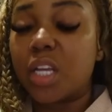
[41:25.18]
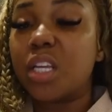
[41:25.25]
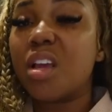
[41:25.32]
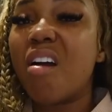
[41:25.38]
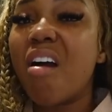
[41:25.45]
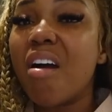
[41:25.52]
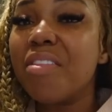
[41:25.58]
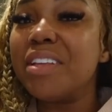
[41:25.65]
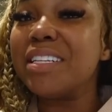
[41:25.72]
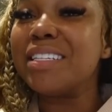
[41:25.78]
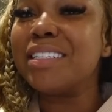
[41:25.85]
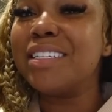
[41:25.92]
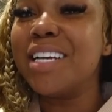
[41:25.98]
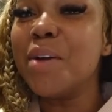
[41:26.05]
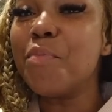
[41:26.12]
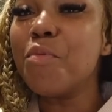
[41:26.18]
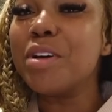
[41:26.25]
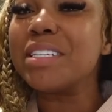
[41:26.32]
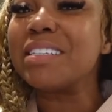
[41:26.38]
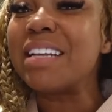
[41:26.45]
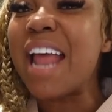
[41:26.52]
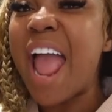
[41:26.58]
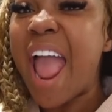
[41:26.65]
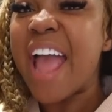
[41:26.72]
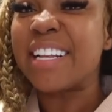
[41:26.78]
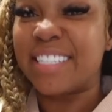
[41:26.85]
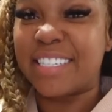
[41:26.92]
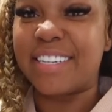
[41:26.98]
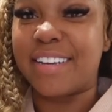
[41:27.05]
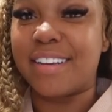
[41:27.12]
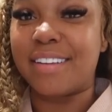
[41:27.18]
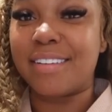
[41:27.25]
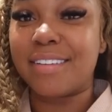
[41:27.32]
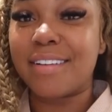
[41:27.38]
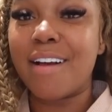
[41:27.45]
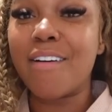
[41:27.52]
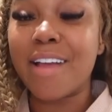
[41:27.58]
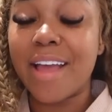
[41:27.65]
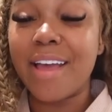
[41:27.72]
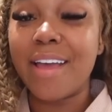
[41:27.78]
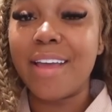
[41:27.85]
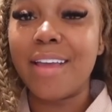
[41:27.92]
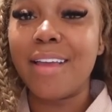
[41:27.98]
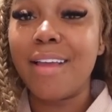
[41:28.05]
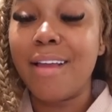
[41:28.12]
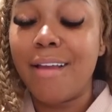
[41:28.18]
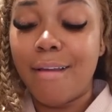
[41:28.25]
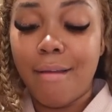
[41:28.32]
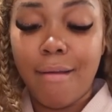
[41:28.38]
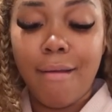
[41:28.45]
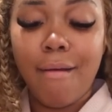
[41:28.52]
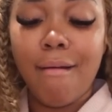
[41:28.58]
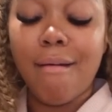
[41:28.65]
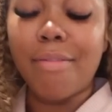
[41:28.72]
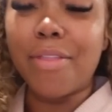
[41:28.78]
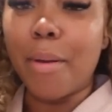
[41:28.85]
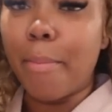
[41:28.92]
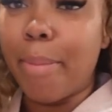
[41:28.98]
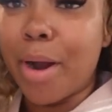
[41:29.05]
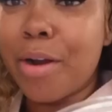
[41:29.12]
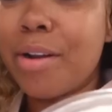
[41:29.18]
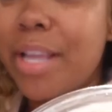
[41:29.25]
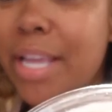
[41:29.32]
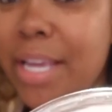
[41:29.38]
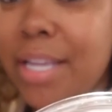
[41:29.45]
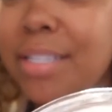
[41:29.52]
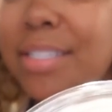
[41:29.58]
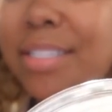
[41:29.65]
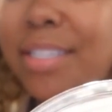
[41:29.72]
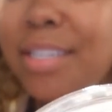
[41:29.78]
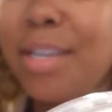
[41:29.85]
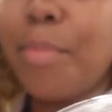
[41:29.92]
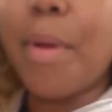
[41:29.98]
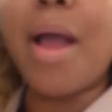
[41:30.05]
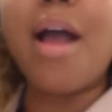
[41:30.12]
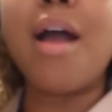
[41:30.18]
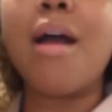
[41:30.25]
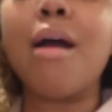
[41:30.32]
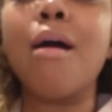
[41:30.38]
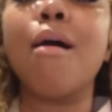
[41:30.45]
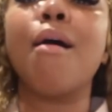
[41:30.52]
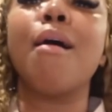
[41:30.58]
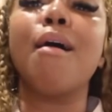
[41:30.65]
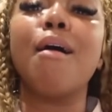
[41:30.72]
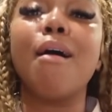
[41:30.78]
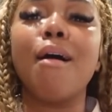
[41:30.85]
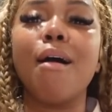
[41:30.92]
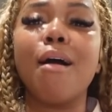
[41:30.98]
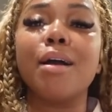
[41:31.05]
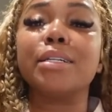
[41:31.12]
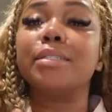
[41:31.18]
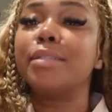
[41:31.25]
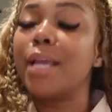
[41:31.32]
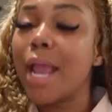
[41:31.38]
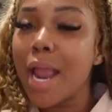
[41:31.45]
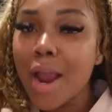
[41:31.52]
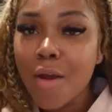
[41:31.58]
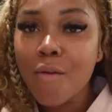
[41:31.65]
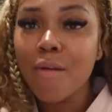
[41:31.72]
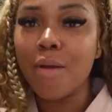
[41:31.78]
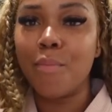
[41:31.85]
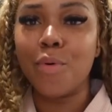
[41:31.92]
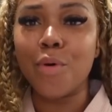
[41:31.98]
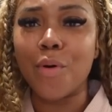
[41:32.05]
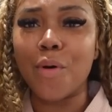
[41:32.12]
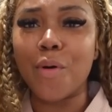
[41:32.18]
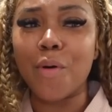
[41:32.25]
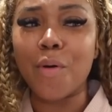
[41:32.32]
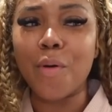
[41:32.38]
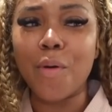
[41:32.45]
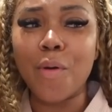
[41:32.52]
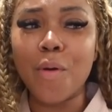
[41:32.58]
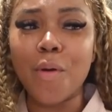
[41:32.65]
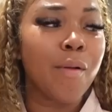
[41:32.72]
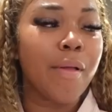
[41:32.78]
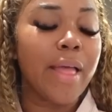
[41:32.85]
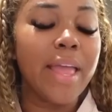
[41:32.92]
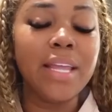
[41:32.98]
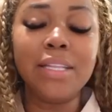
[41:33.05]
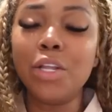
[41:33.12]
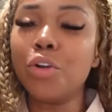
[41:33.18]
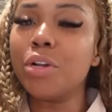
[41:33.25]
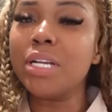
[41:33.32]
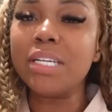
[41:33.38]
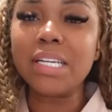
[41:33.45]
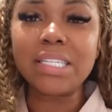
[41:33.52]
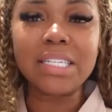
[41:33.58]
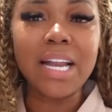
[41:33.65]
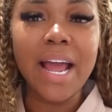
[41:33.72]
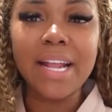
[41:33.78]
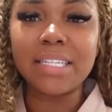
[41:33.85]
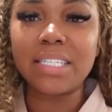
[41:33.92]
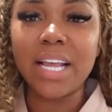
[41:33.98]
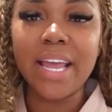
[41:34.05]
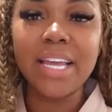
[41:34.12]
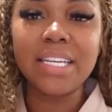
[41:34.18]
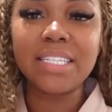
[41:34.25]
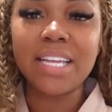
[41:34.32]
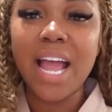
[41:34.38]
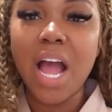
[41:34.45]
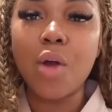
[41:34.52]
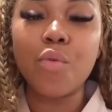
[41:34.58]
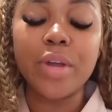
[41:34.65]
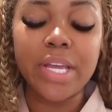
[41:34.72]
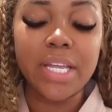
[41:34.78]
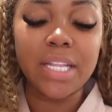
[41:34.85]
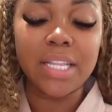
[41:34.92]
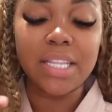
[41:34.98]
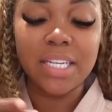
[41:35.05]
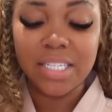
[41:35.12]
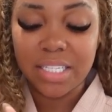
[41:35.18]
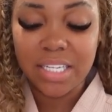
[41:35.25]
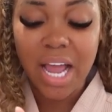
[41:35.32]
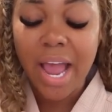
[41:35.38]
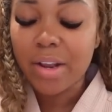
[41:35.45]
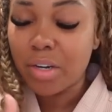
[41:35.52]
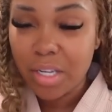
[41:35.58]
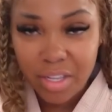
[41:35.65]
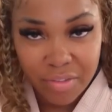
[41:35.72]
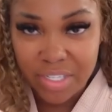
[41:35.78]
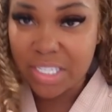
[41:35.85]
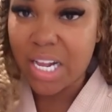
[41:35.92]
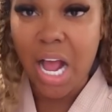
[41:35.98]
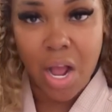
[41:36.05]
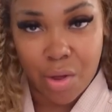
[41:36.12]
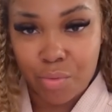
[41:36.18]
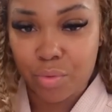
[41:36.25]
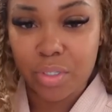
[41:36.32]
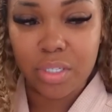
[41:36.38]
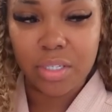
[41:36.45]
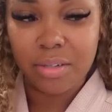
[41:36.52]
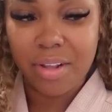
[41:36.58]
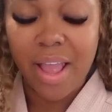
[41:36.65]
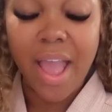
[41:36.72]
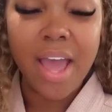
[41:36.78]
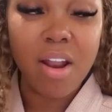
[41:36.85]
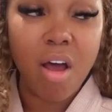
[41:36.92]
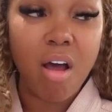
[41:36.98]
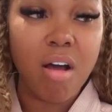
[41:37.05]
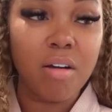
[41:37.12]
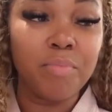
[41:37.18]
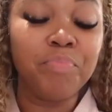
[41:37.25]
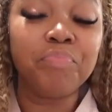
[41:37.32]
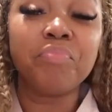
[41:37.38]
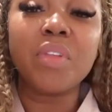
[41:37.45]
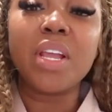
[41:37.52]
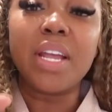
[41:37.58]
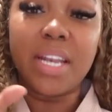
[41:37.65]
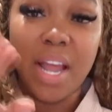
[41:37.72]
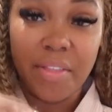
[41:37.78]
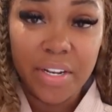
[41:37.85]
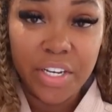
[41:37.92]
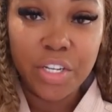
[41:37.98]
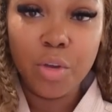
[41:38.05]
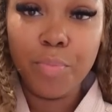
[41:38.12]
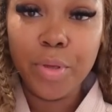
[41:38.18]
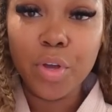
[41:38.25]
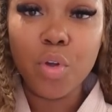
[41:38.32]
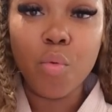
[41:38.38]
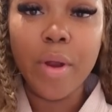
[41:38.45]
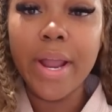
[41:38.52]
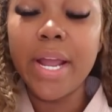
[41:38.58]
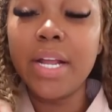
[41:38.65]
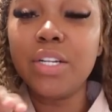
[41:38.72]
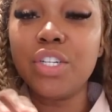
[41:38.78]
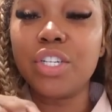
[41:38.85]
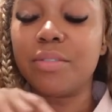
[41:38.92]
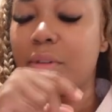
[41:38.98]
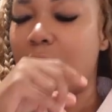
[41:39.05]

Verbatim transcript: Y'all, this dip was nasty, okay? The burnt ends dip, terrible. It literally does not taste how the title of it sounds at all. Now the dill pickle ranch,